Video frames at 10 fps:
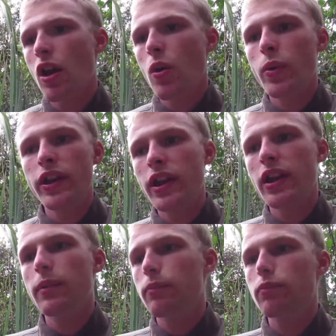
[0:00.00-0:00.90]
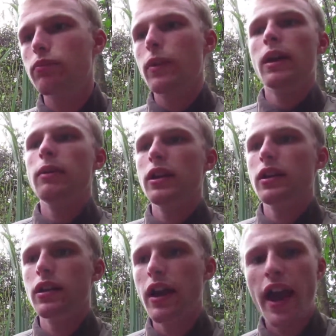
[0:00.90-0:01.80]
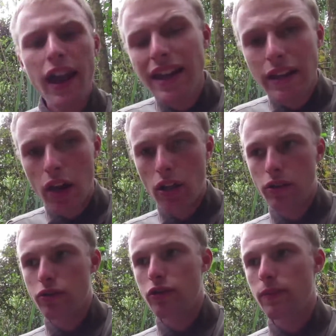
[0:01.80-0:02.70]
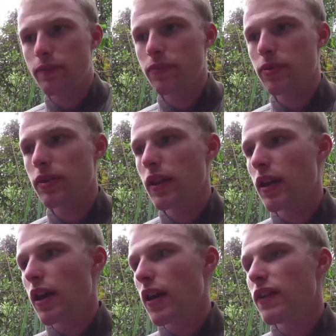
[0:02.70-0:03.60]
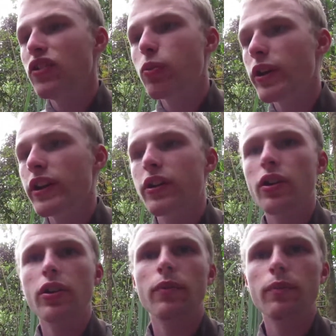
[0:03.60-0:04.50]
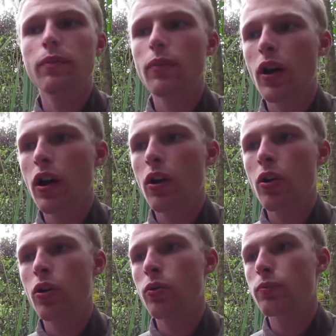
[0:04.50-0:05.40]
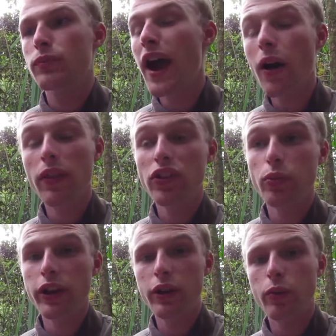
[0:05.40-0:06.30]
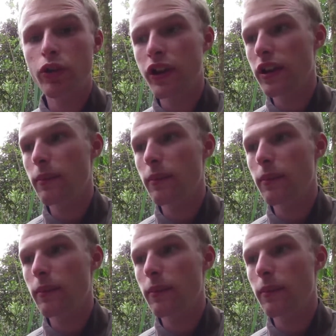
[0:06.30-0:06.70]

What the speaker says: we get maybe $80. This week, or now this week, we're getting